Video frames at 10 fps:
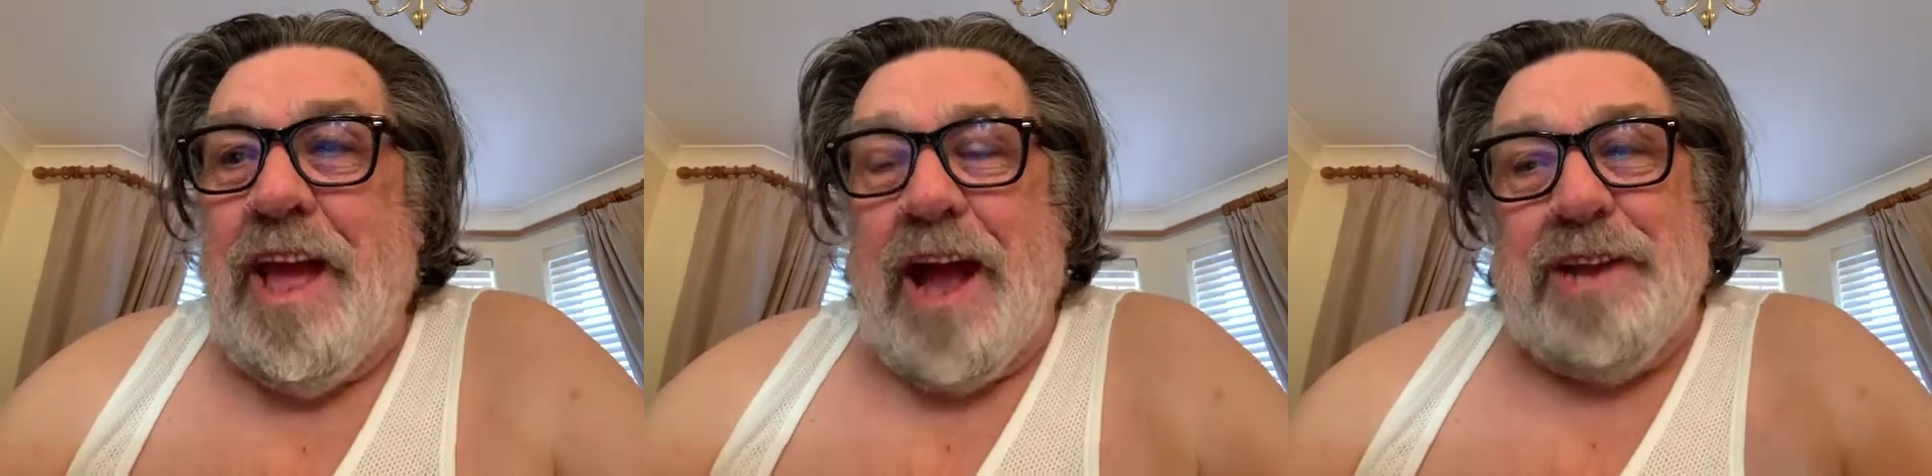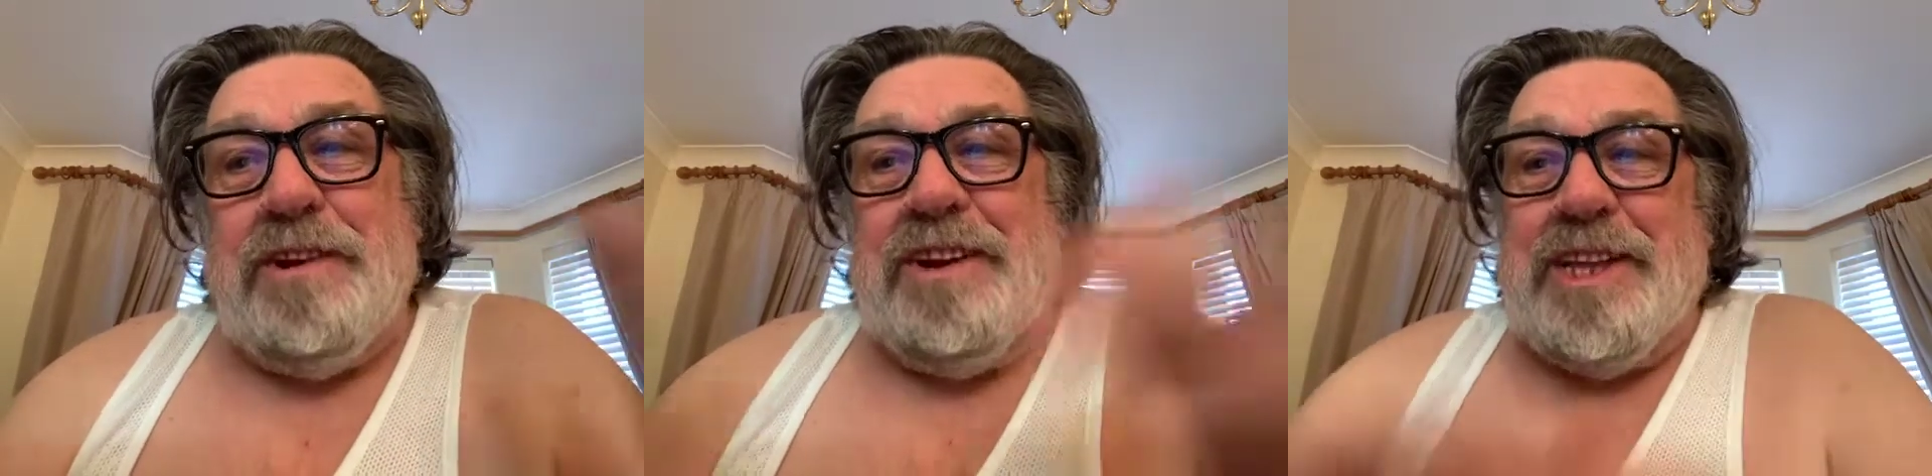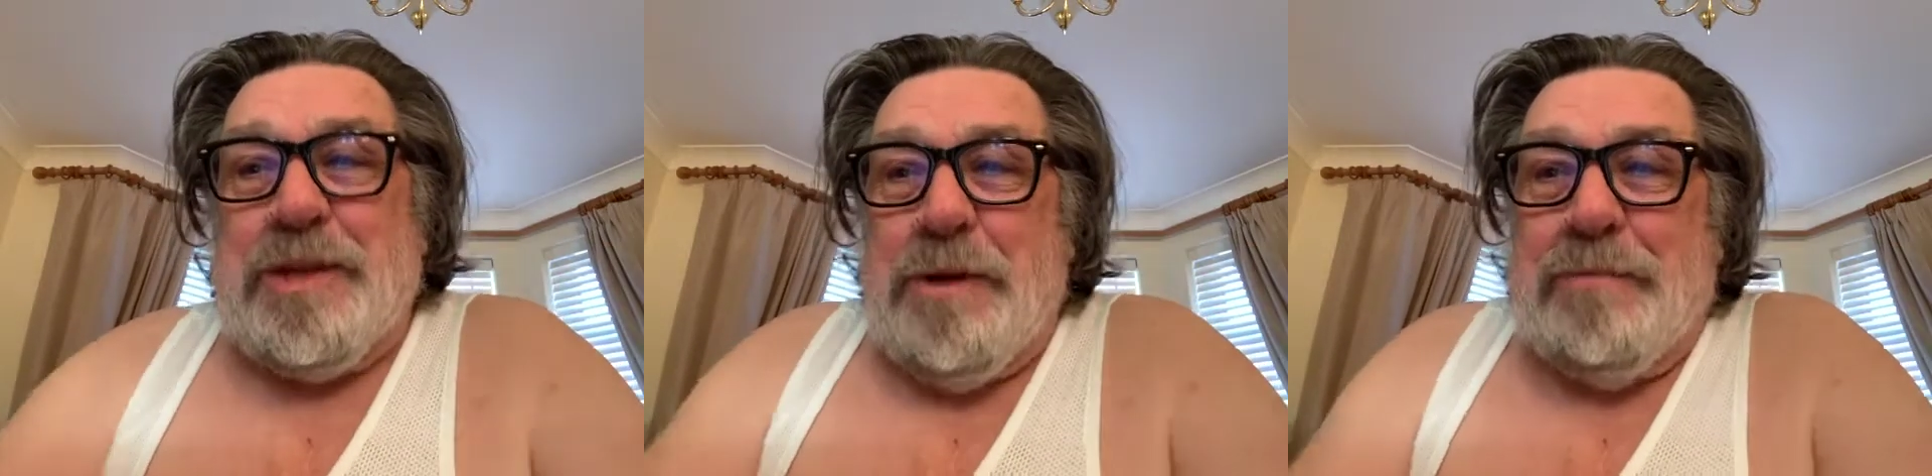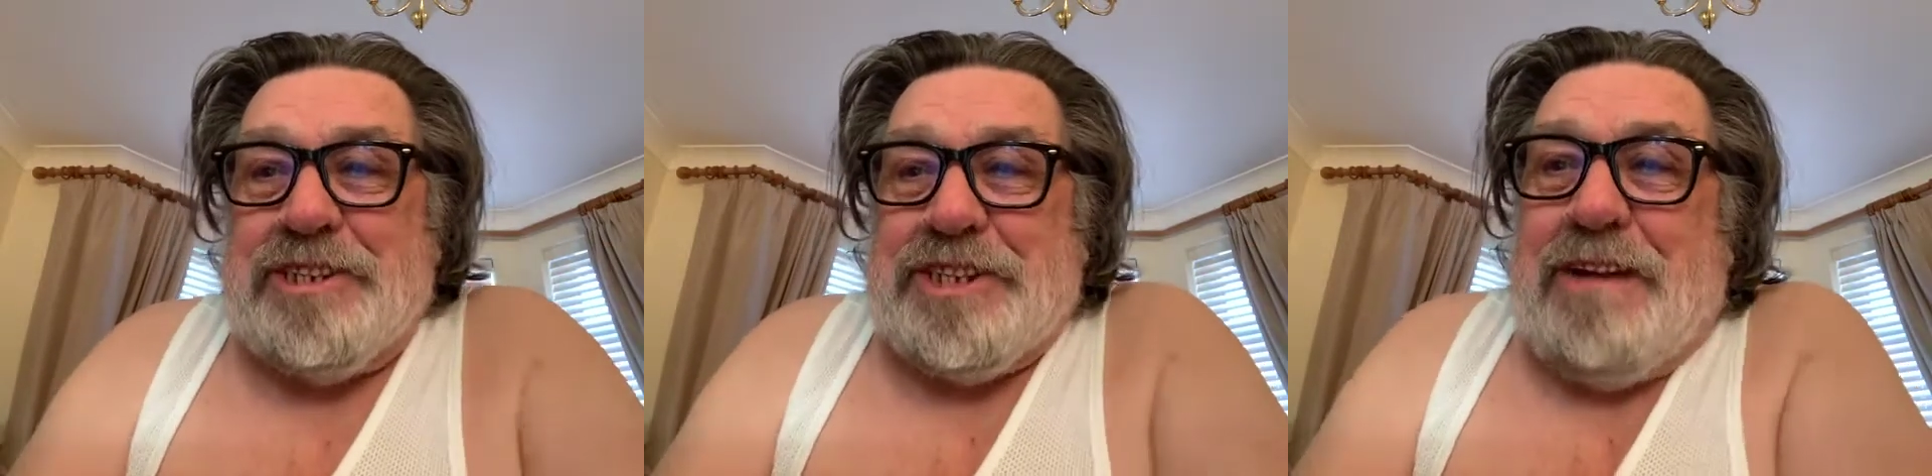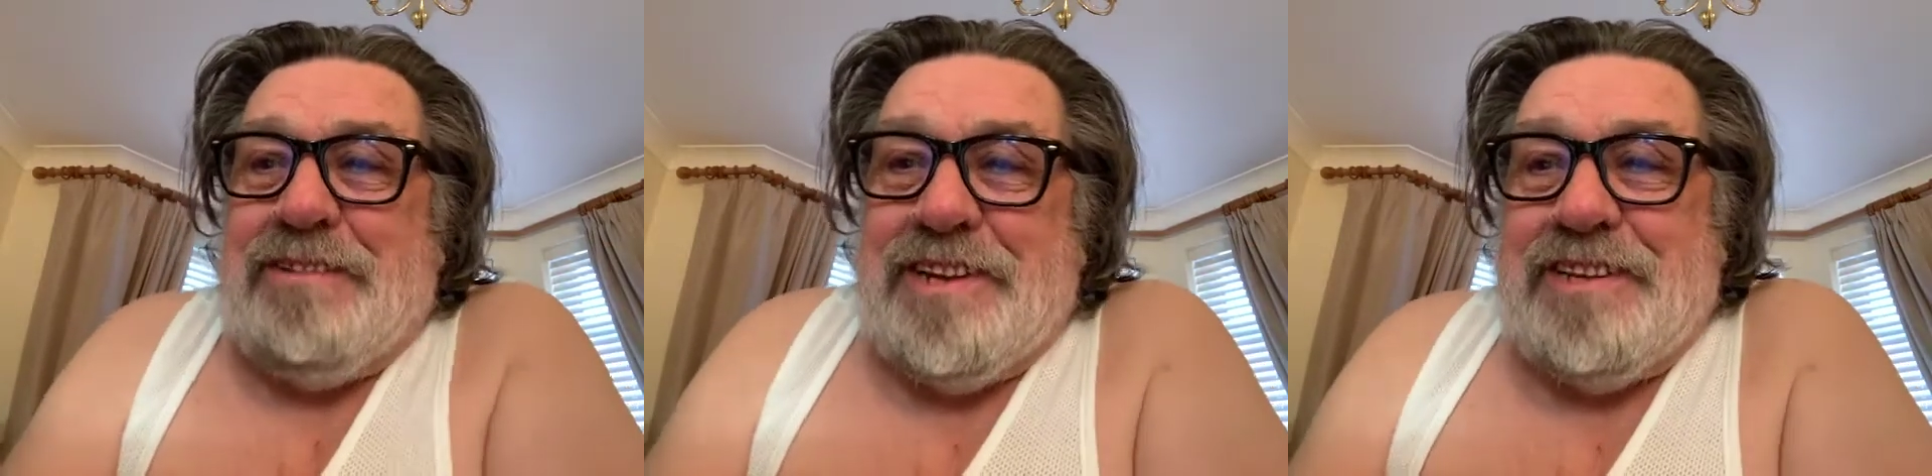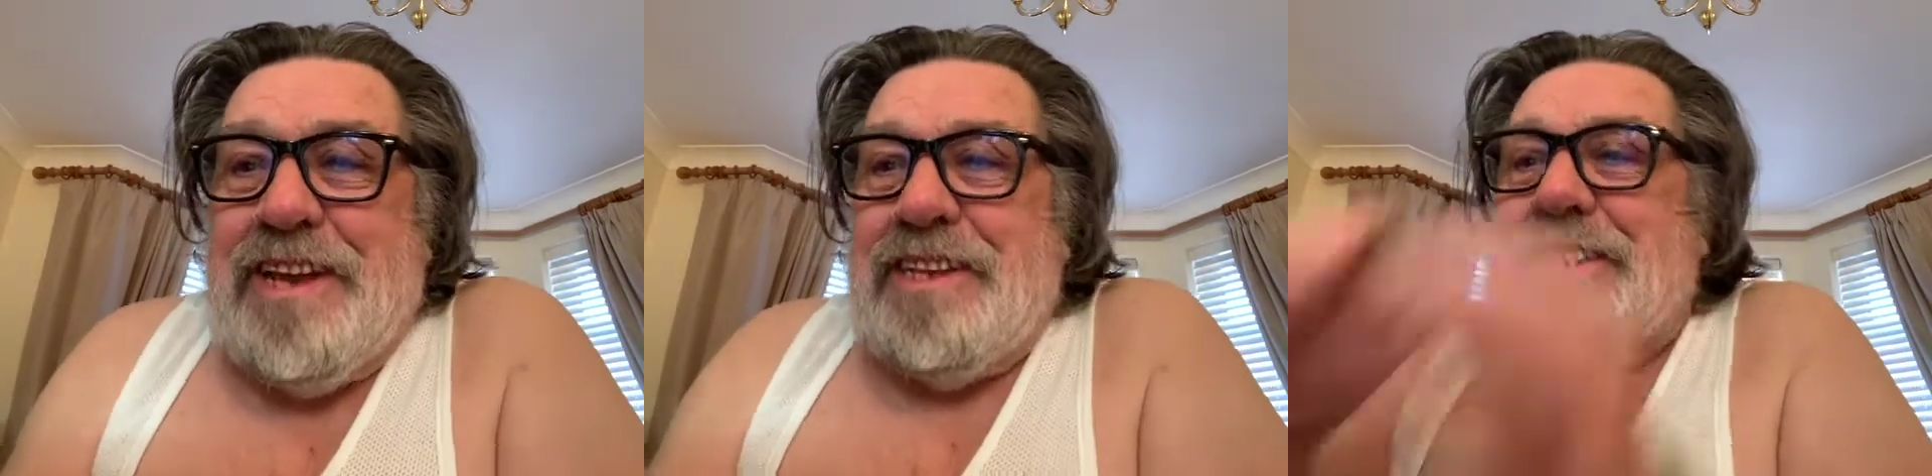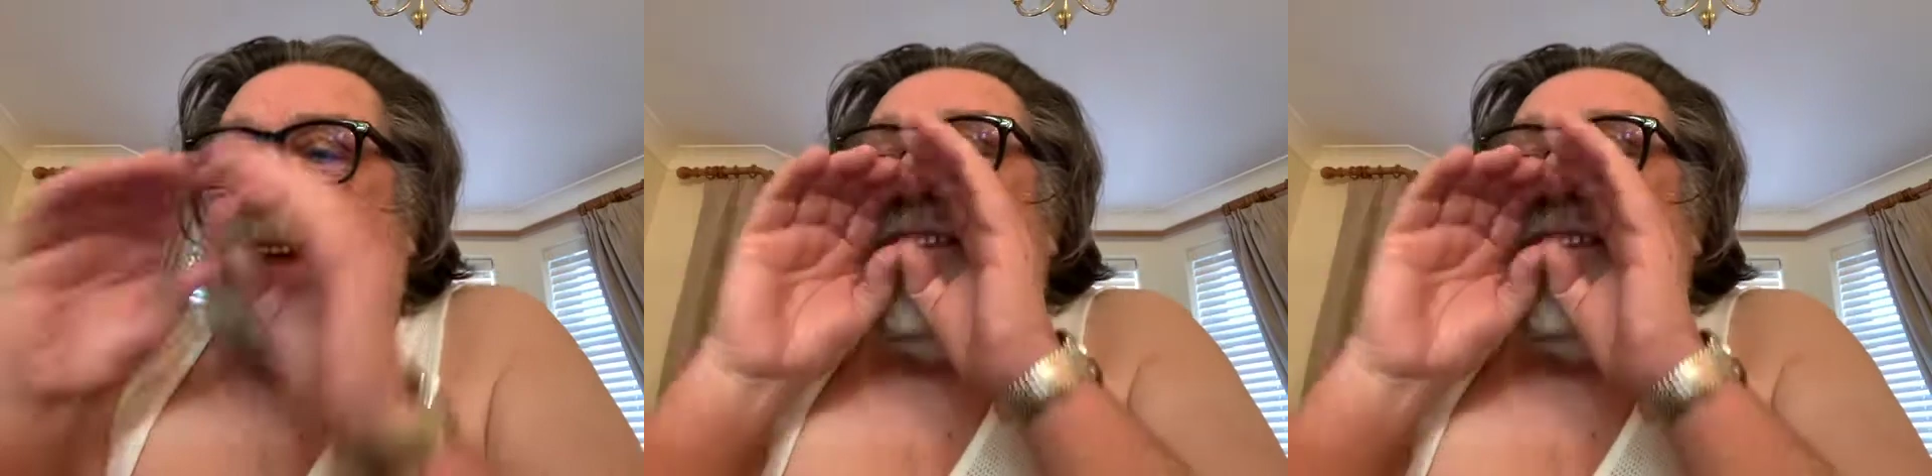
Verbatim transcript: And you want to hear the women shouting, shouting,